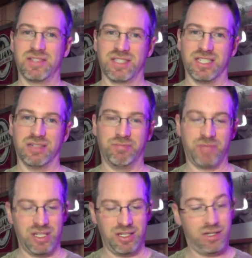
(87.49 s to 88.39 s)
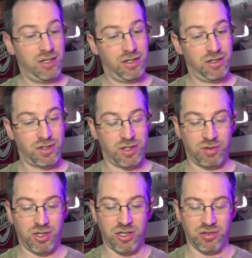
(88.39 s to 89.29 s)
So start
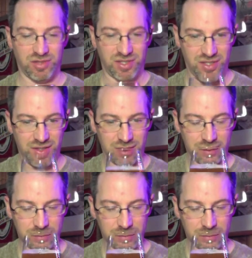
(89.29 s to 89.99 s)
with the nose.